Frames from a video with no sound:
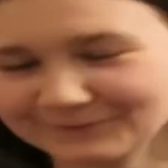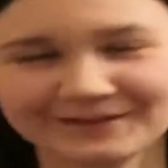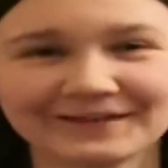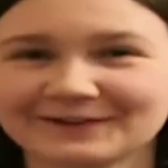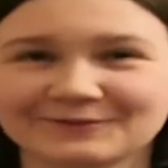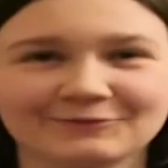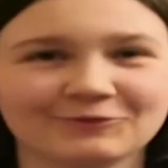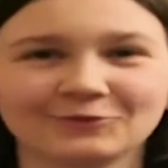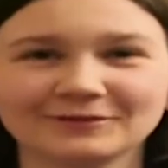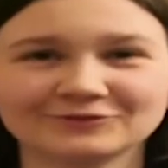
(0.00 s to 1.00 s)
That
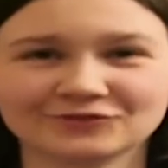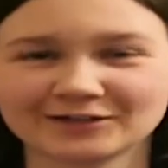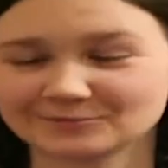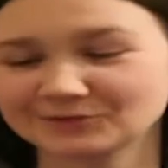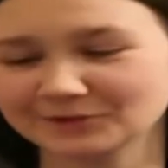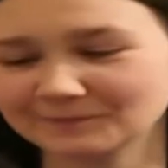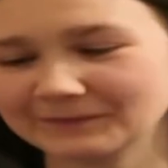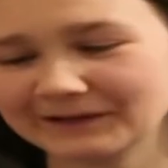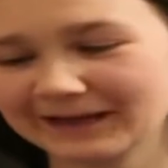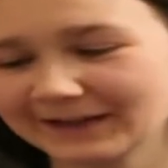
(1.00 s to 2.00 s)
always cracks me up.
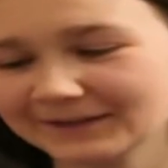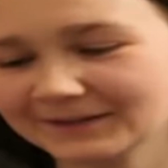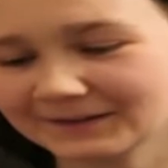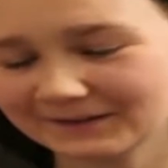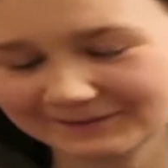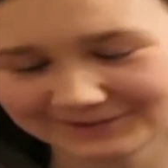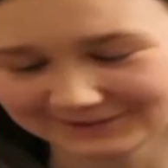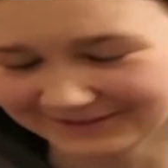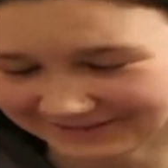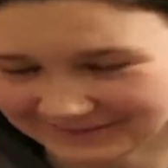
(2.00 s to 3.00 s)
And
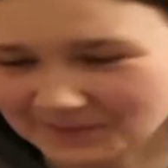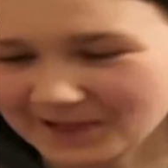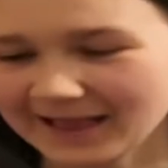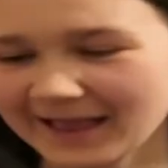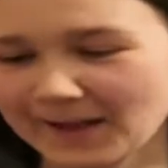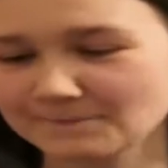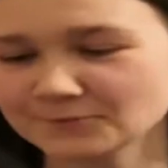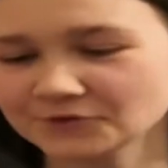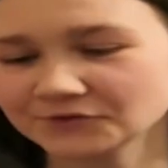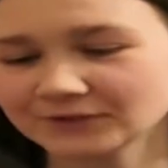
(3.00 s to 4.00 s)
moved